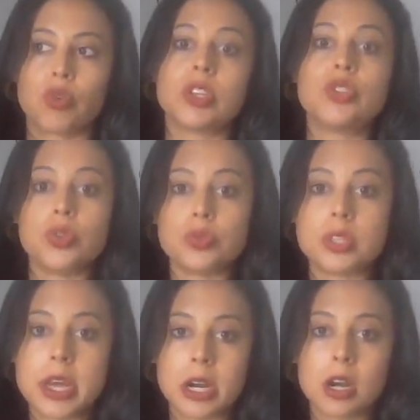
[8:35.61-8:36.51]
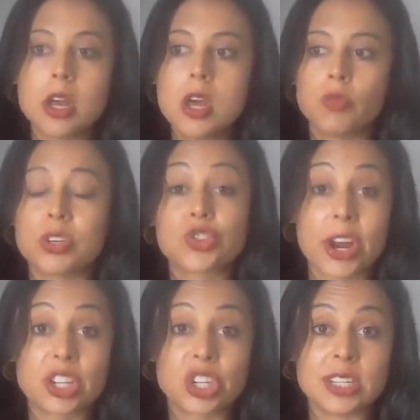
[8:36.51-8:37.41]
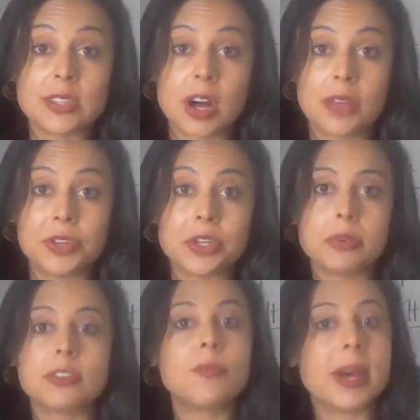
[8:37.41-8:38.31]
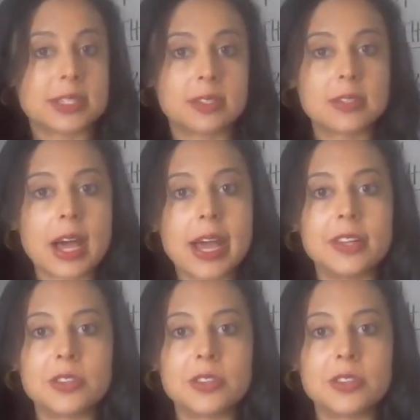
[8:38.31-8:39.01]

reduce their restrictions on the use of pesticides.